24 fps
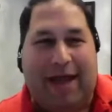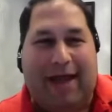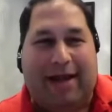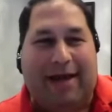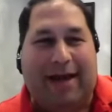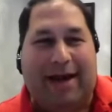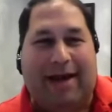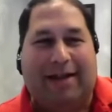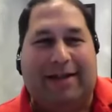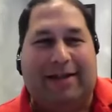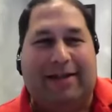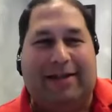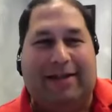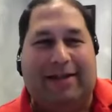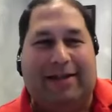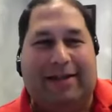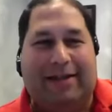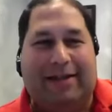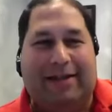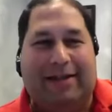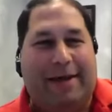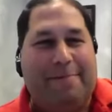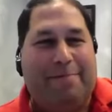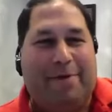And
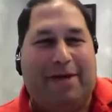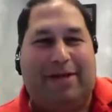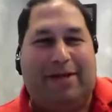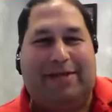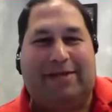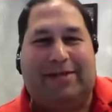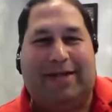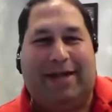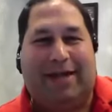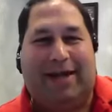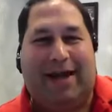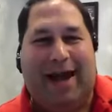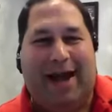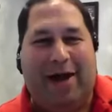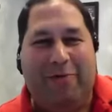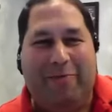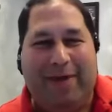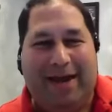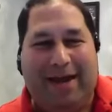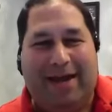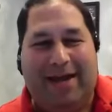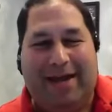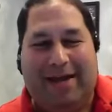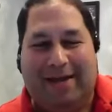that being said,
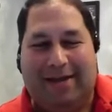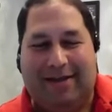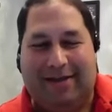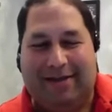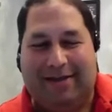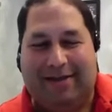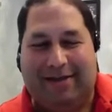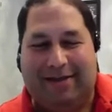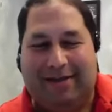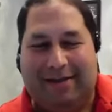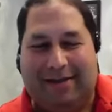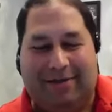how many?